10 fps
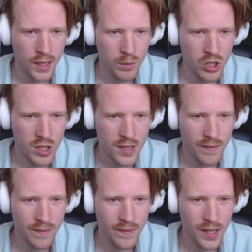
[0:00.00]
Images
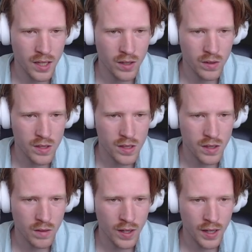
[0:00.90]
and videos.
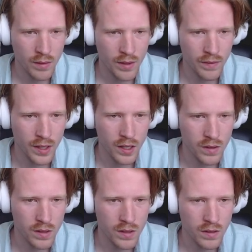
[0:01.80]
Why do I want
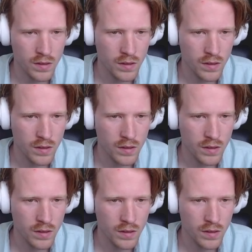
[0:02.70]
videos?